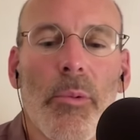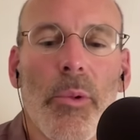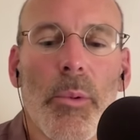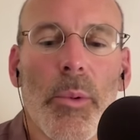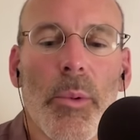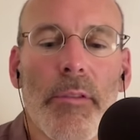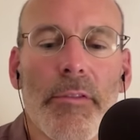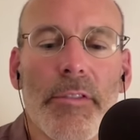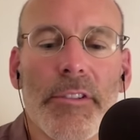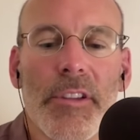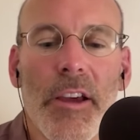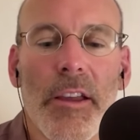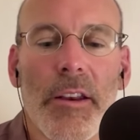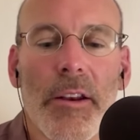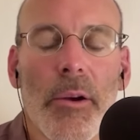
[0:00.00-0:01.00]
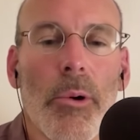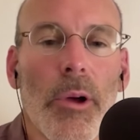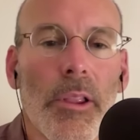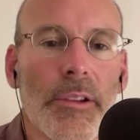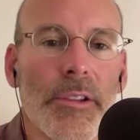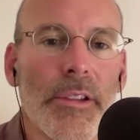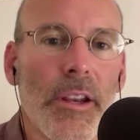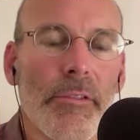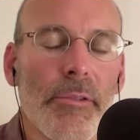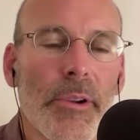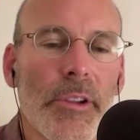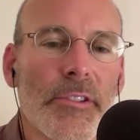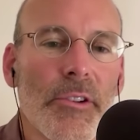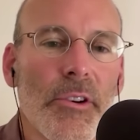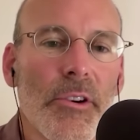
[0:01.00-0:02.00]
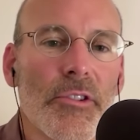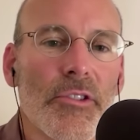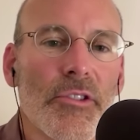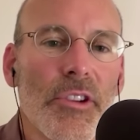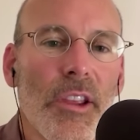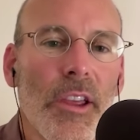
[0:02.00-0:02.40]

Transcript: where we've done qualitative research